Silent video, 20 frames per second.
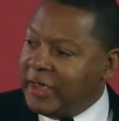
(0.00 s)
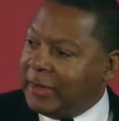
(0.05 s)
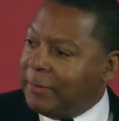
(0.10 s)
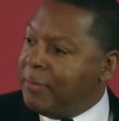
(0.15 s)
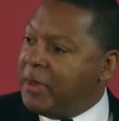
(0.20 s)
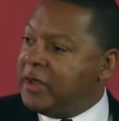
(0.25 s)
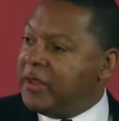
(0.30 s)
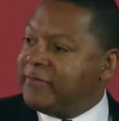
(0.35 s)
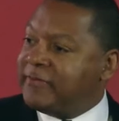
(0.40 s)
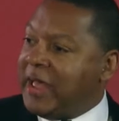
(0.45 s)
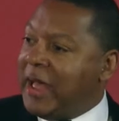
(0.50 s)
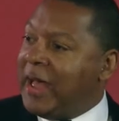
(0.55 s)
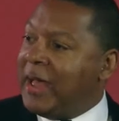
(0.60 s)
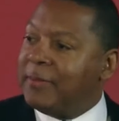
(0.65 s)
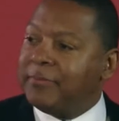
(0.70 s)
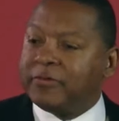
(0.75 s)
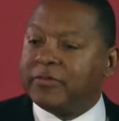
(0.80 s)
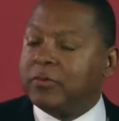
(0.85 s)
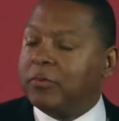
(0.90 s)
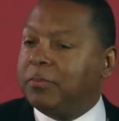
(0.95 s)
think many
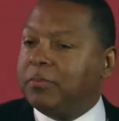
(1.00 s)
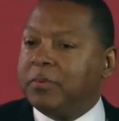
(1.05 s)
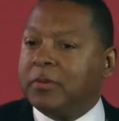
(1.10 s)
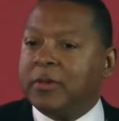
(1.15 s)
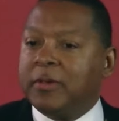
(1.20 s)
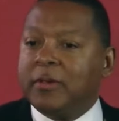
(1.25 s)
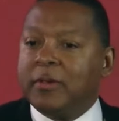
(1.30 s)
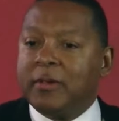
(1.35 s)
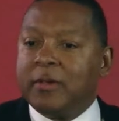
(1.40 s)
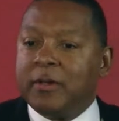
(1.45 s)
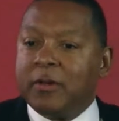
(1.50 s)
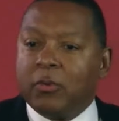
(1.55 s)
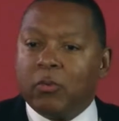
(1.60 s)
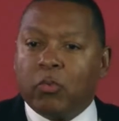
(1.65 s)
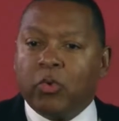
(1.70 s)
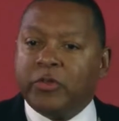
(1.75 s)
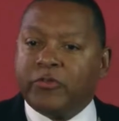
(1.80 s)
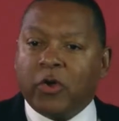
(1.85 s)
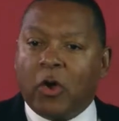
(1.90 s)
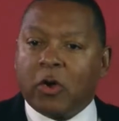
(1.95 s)
times
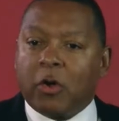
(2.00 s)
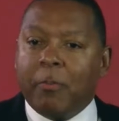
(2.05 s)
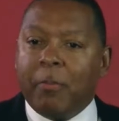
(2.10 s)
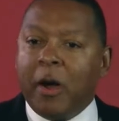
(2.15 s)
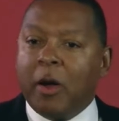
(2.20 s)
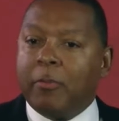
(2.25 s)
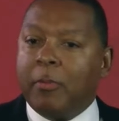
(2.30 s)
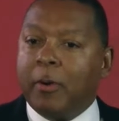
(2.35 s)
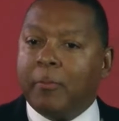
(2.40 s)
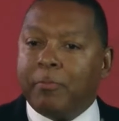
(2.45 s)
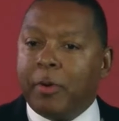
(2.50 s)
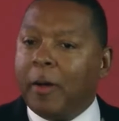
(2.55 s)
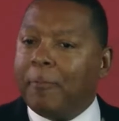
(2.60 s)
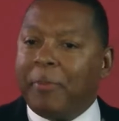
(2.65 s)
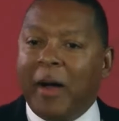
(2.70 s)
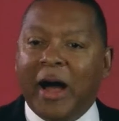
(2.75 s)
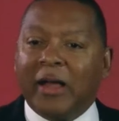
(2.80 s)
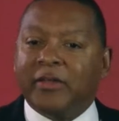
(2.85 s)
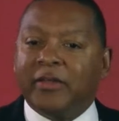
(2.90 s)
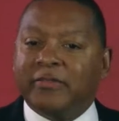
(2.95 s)
we talk
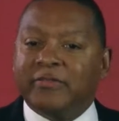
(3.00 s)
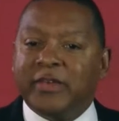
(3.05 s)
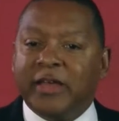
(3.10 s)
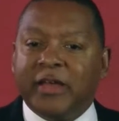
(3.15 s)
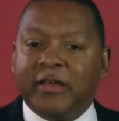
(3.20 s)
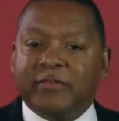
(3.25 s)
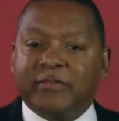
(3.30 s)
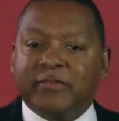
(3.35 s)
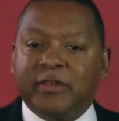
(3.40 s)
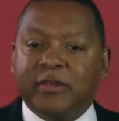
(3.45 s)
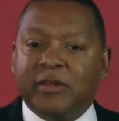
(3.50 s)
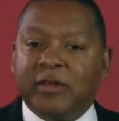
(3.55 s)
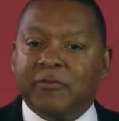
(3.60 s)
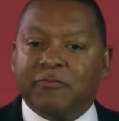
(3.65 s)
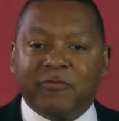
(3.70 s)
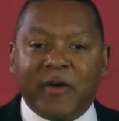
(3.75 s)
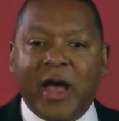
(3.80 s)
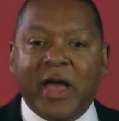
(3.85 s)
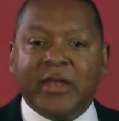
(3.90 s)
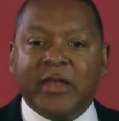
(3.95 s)
about politics
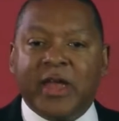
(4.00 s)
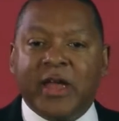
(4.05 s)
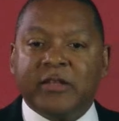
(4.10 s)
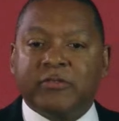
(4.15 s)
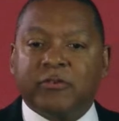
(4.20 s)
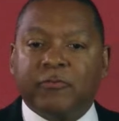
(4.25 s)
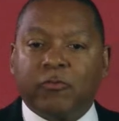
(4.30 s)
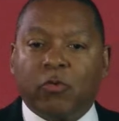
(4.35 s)
and finance,